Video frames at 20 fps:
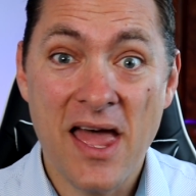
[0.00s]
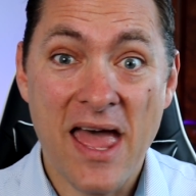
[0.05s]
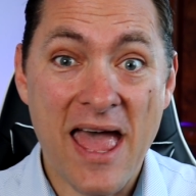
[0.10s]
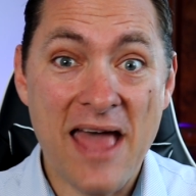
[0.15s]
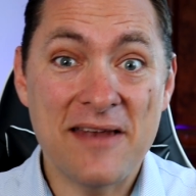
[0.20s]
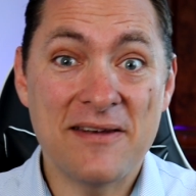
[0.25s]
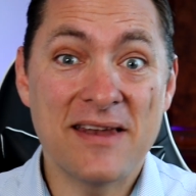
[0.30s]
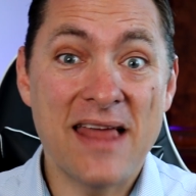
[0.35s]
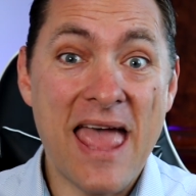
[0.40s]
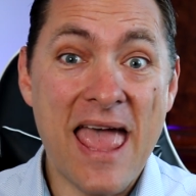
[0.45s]

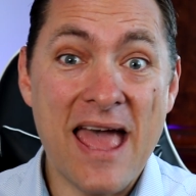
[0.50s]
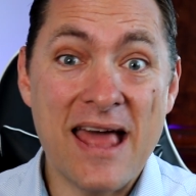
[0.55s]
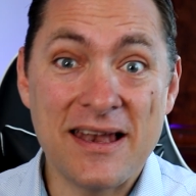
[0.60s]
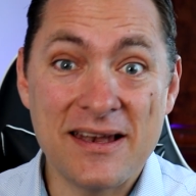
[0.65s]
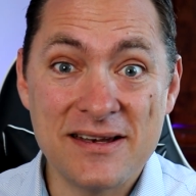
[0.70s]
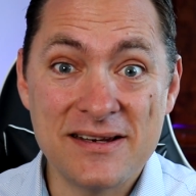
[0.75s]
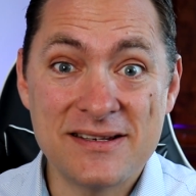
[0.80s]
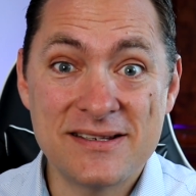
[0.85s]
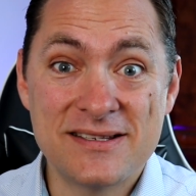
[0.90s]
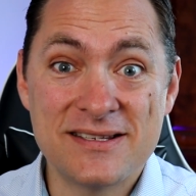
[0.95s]

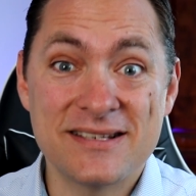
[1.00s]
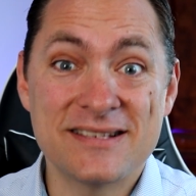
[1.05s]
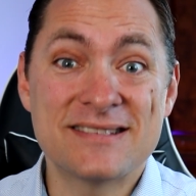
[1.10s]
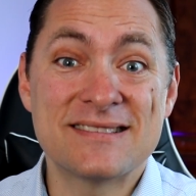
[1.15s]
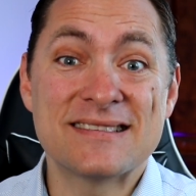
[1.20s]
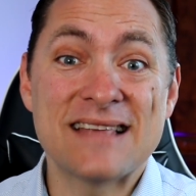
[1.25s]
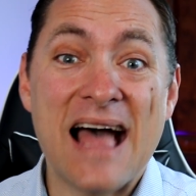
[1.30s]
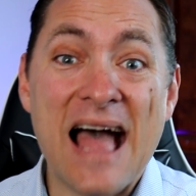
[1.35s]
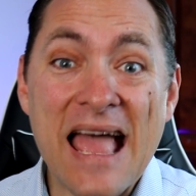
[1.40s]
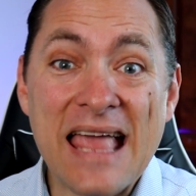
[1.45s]
and
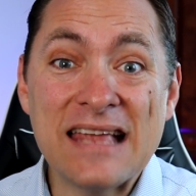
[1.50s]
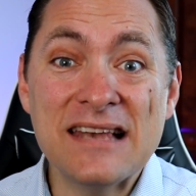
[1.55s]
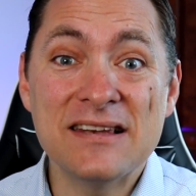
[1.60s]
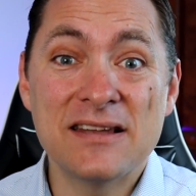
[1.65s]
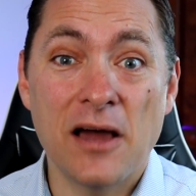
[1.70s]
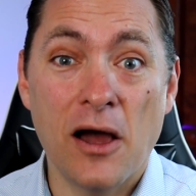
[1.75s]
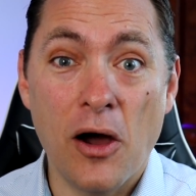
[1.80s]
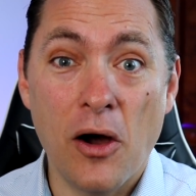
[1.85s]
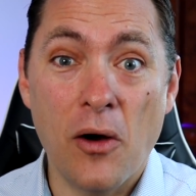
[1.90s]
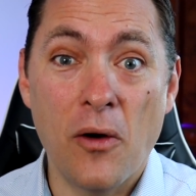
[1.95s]

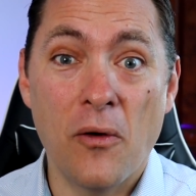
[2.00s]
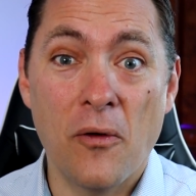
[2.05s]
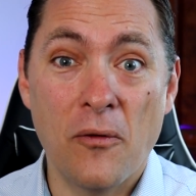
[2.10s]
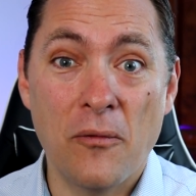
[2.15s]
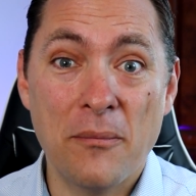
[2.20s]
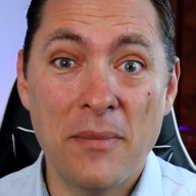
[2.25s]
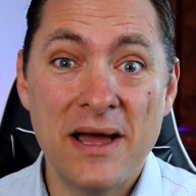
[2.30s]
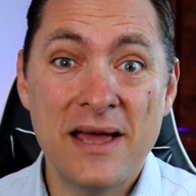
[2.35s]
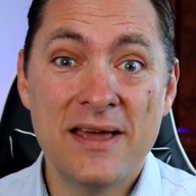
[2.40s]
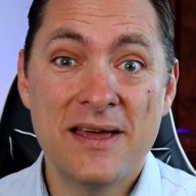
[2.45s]
designed a
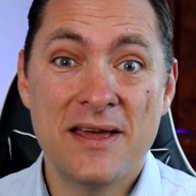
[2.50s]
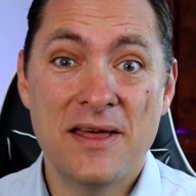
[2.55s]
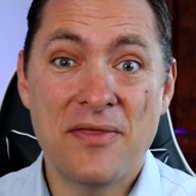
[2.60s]
home